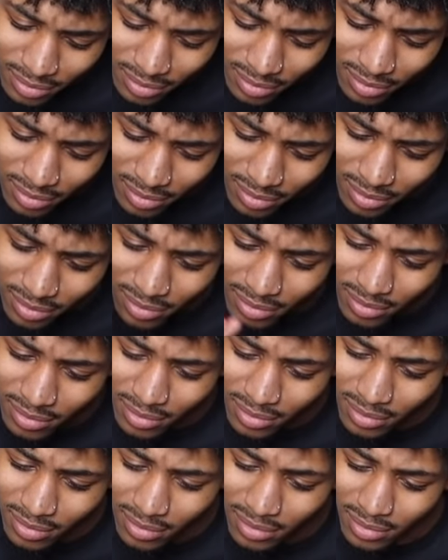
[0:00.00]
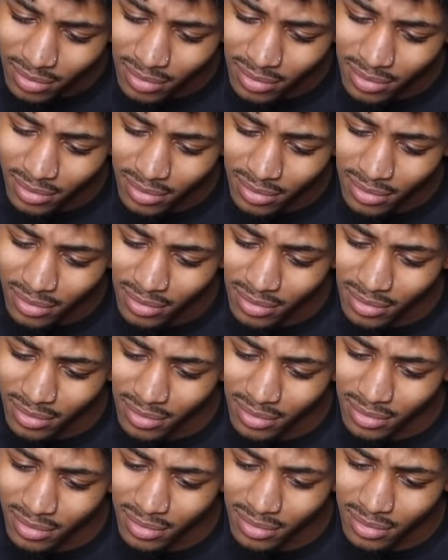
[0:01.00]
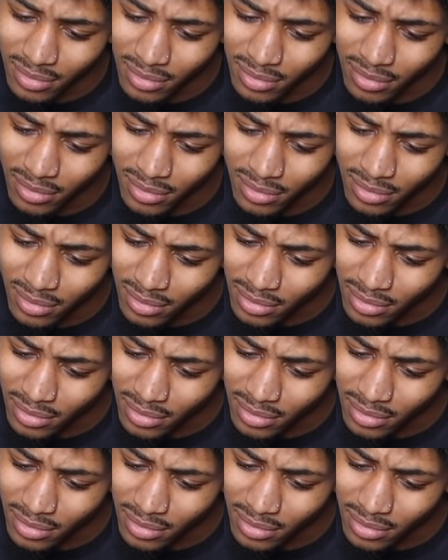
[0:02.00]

This person isn't speaking.